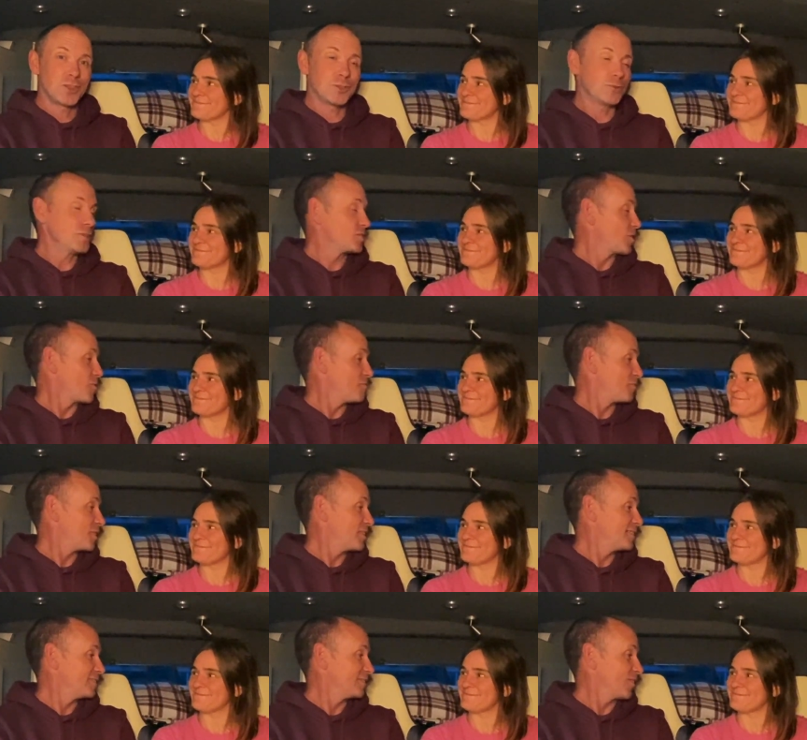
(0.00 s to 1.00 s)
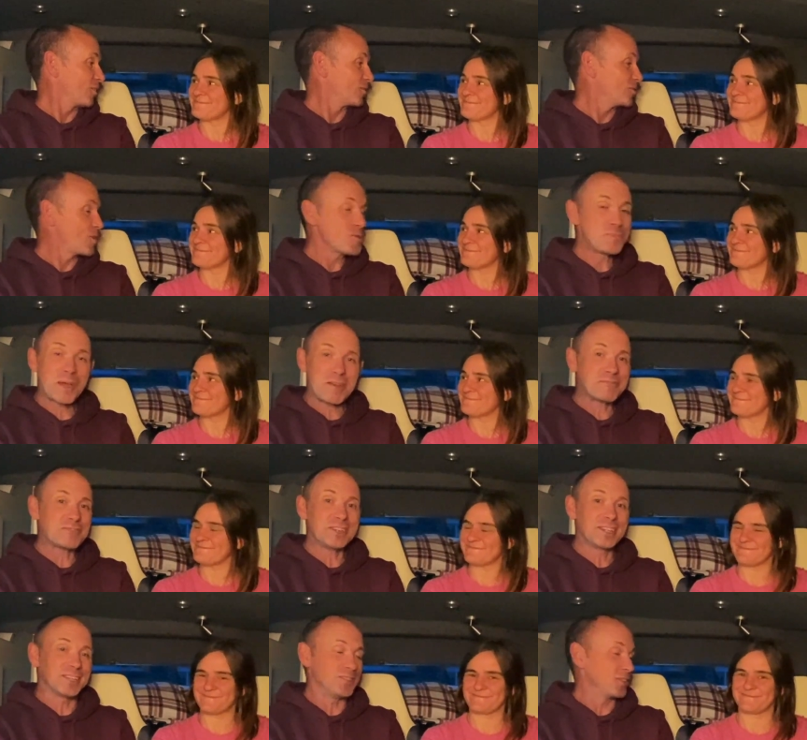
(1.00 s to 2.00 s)
Speaker 1: There is no feel, no, no better
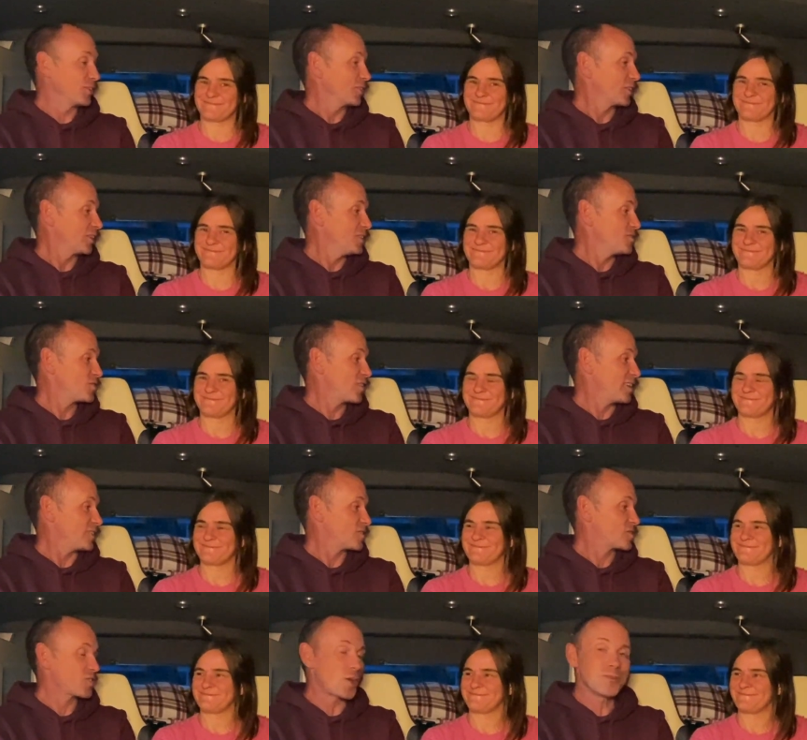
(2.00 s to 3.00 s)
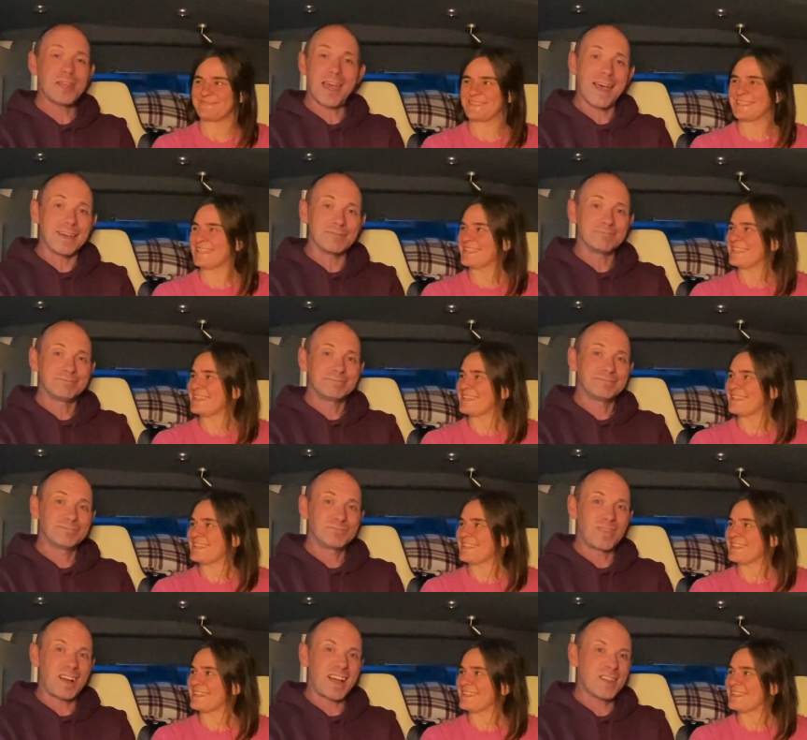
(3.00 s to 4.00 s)
feeling than clean sheets. So yeah,
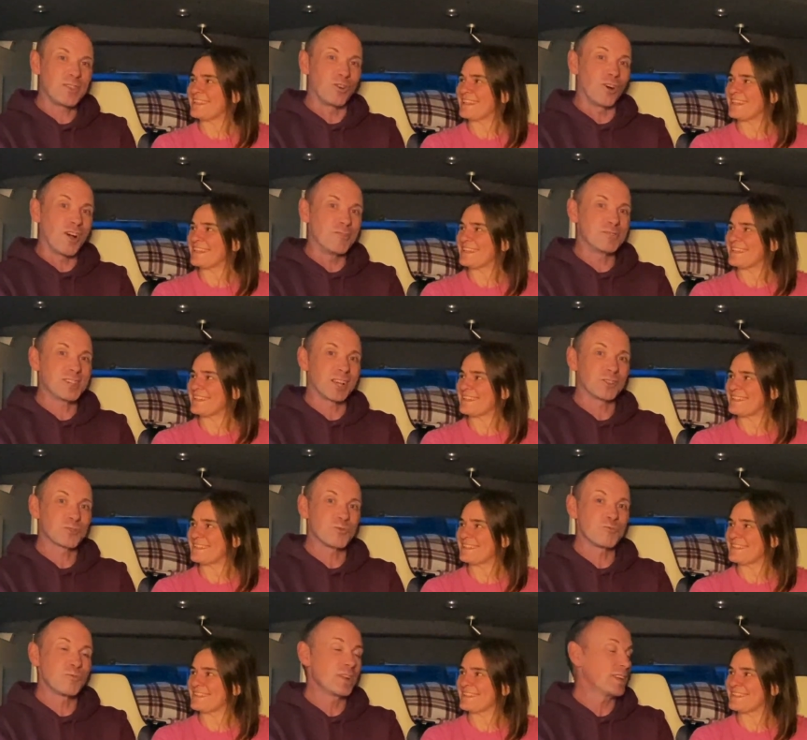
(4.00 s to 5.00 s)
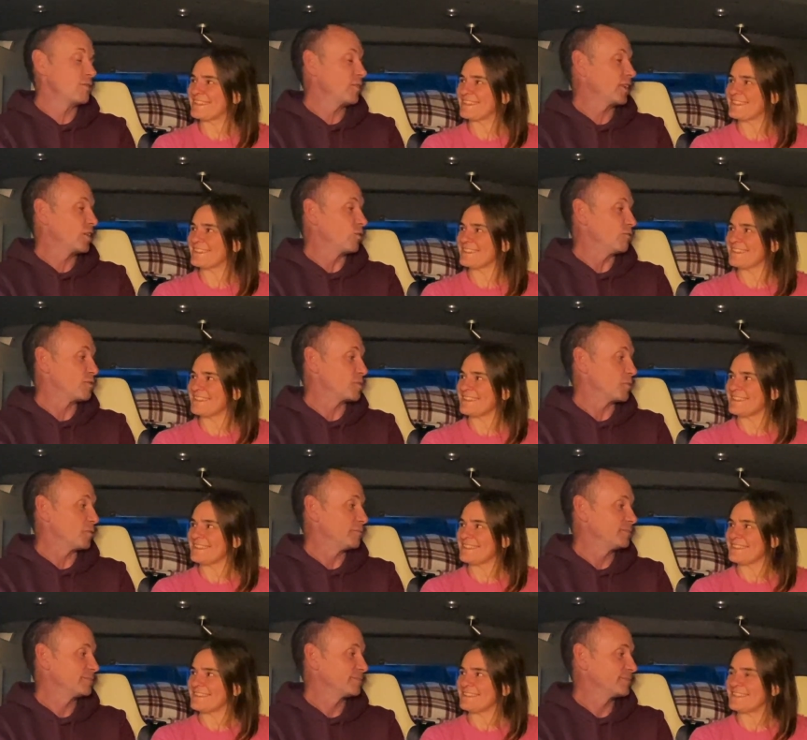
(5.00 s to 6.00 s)
I thought hotels were really, really
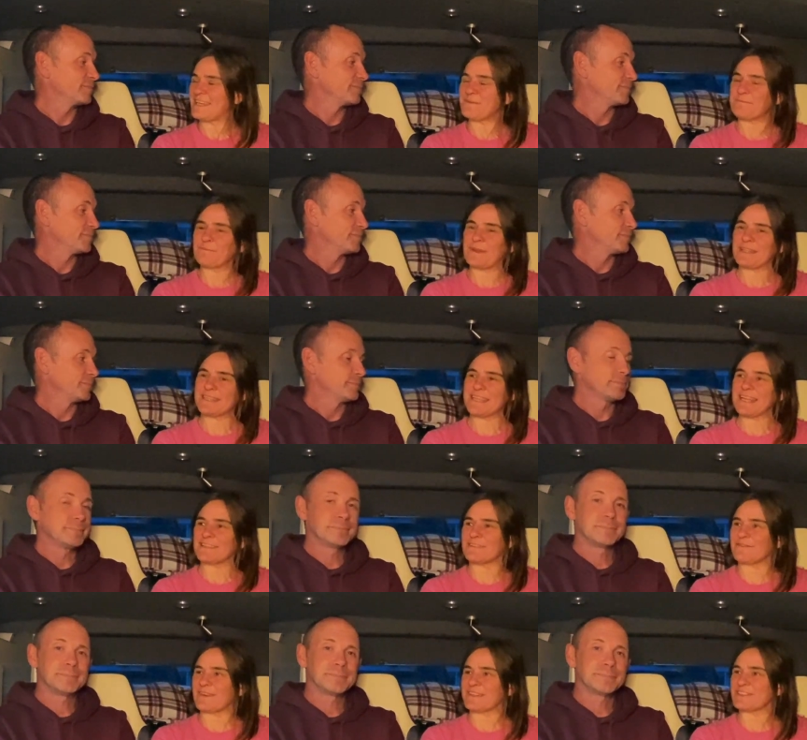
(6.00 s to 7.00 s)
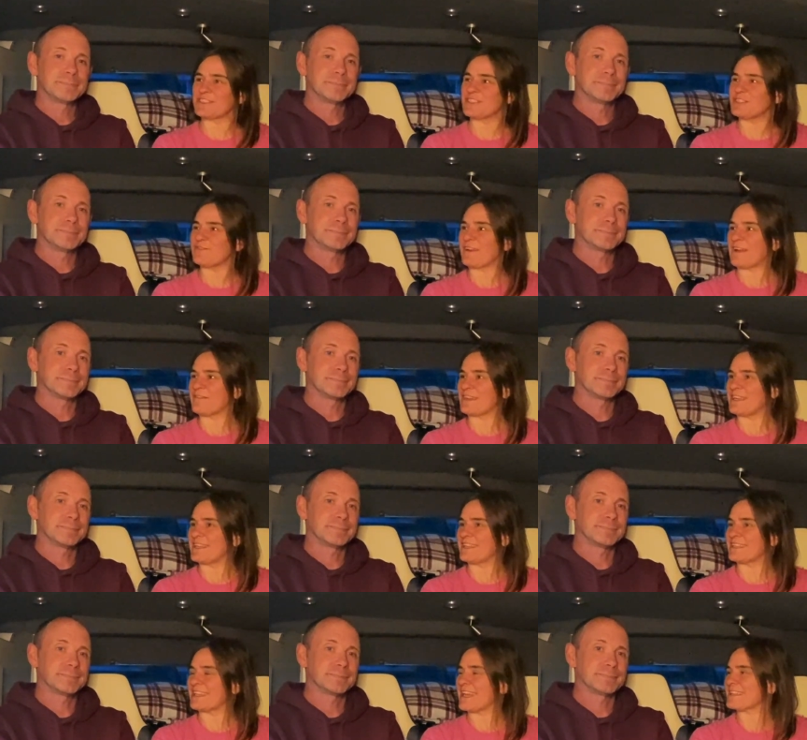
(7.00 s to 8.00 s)
comfortable.
Speaker 2: Yeah, we had the added advantage of
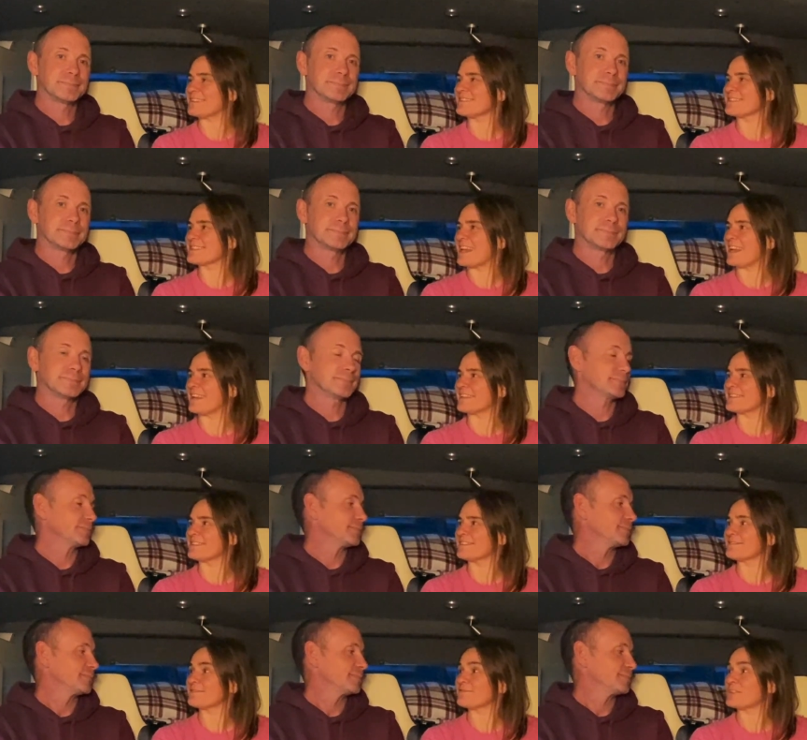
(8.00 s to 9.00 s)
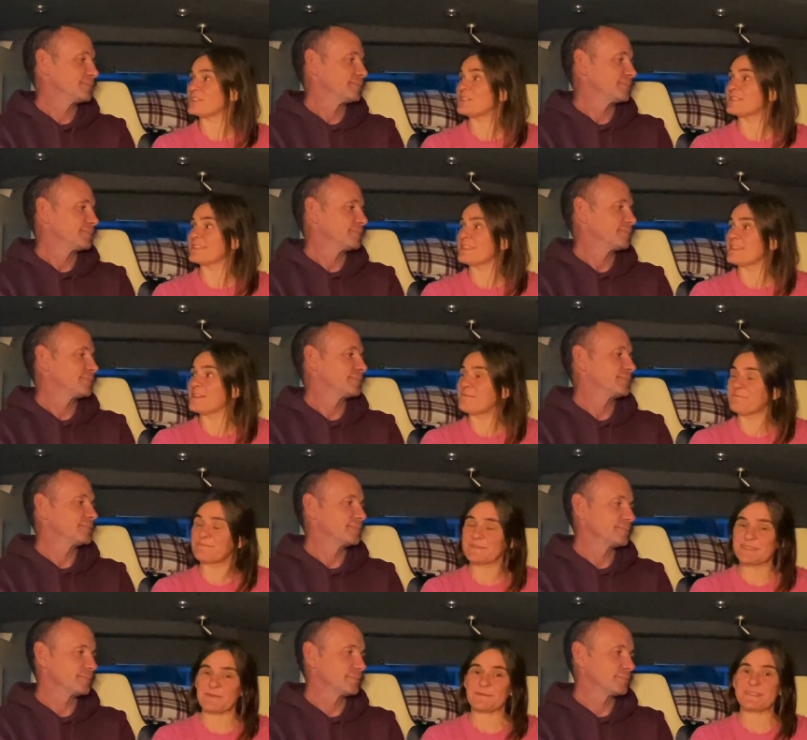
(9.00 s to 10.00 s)
having kettles and fridges in them,
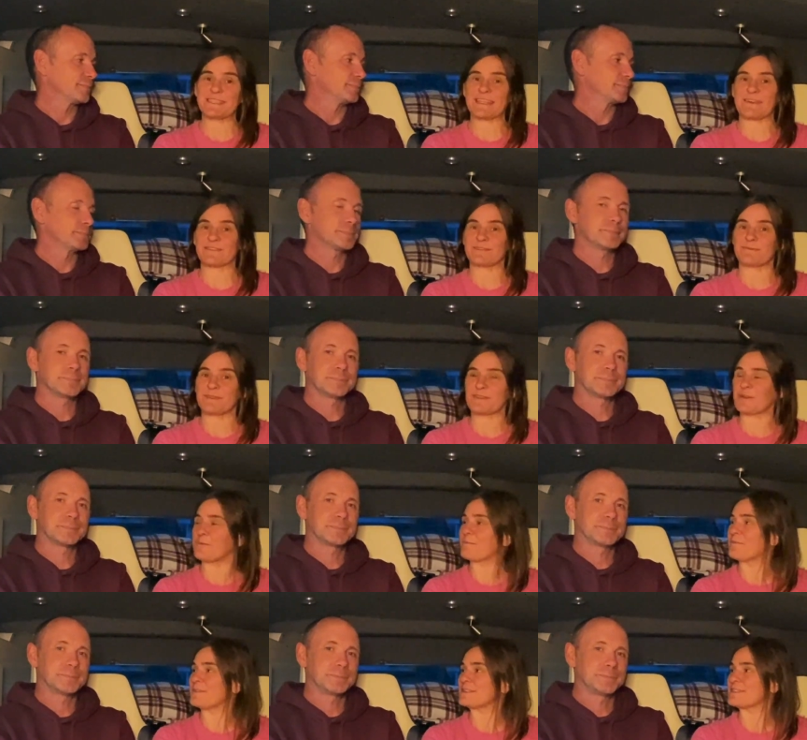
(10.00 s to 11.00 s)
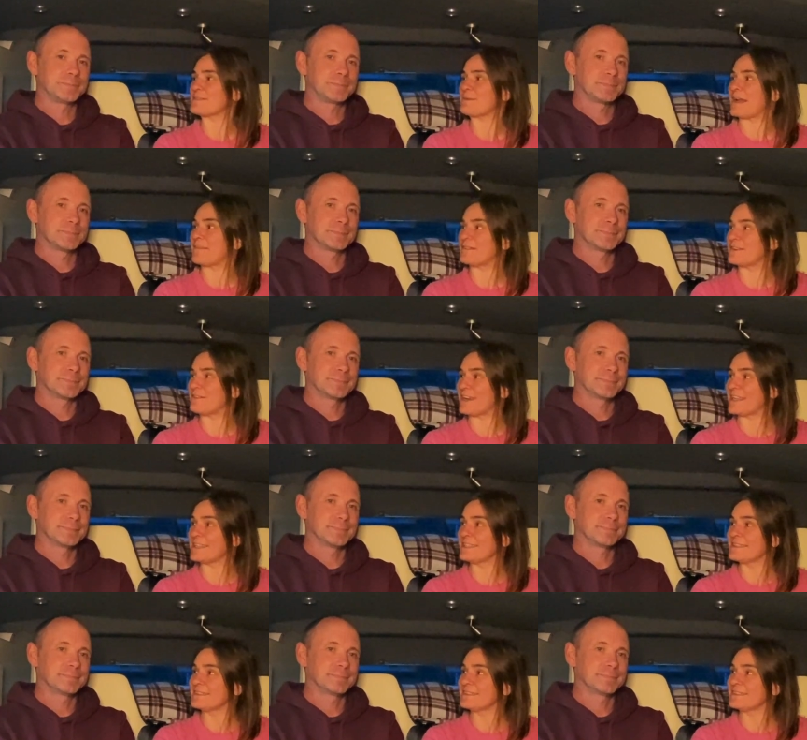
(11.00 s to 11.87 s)
so we did have some of the comforts that we have in the van.